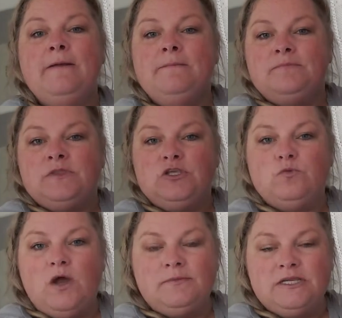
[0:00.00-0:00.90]
you
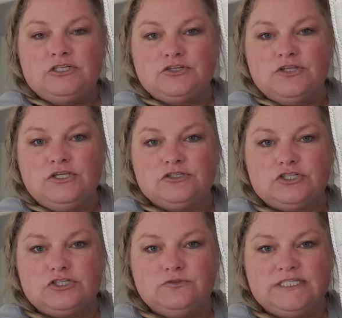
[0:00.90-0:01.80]
want to make sure that you're
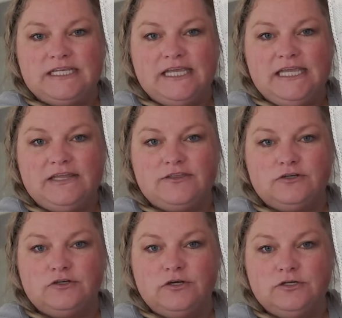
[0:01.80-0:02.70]
choosing
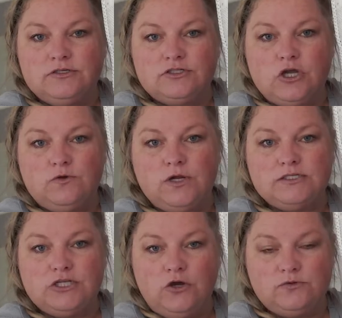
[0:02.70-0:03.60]
either tone on
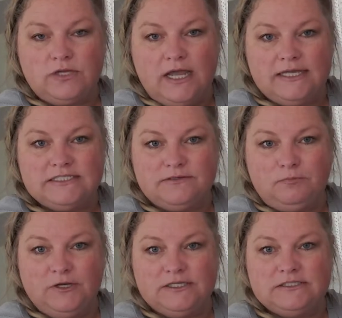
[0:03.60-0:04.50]
tone kinds of
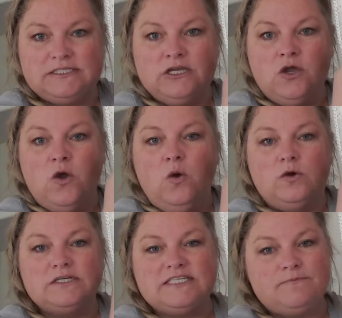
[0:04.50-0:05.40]
prints
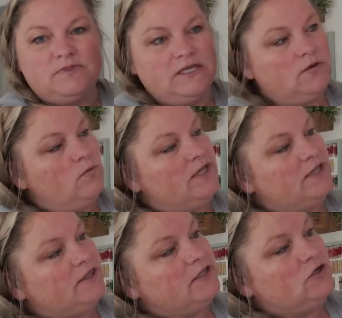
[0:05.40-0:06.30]
or something
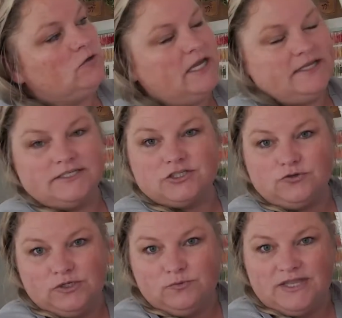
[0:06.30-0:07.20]
with, like this
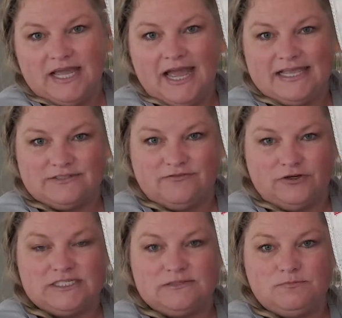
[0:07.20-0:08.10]
green one that has a very
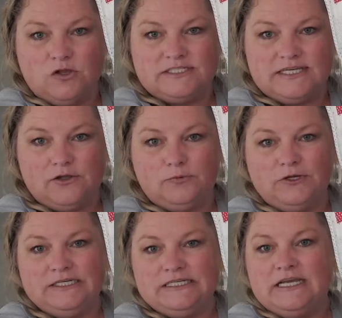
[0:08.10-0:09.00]
small scale
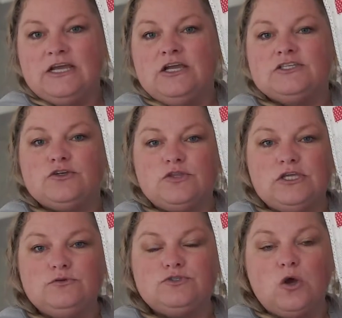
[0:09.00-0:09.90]
print, so that
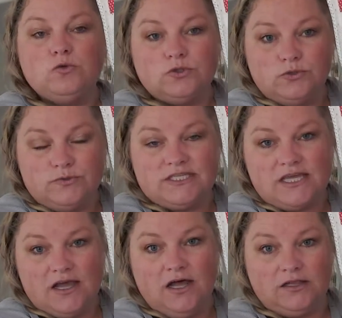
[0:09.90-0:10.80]
you don't lose the
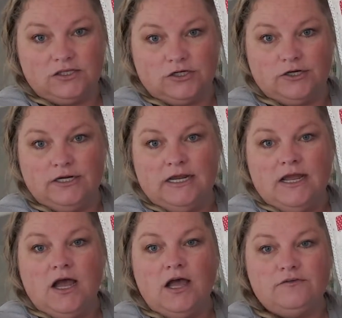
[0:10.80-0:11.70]
color
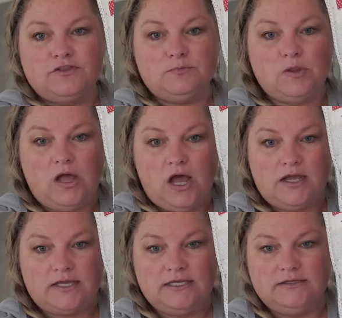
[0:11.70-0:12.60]
of the
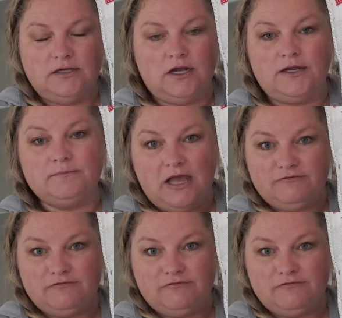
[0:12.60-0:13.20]
block of the